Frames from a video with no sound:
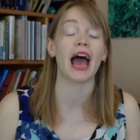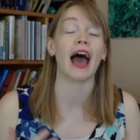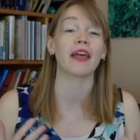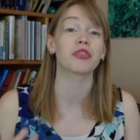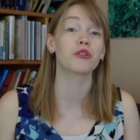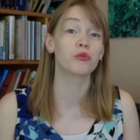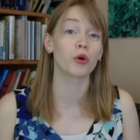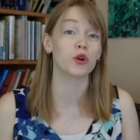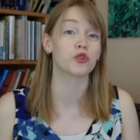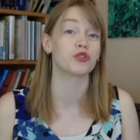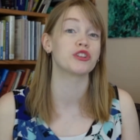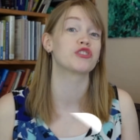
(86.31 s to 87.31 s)
at the
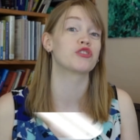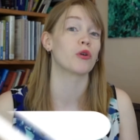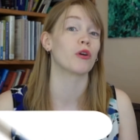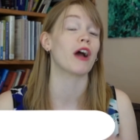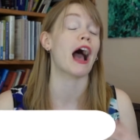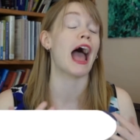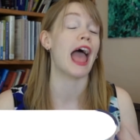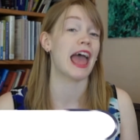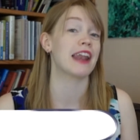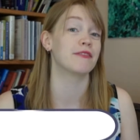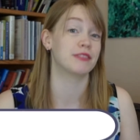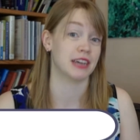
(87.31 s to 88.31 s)
grocery store
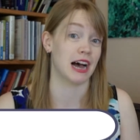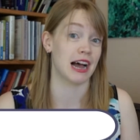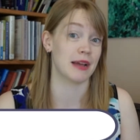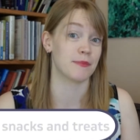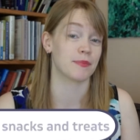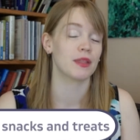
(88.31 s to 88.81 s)
ahead of time.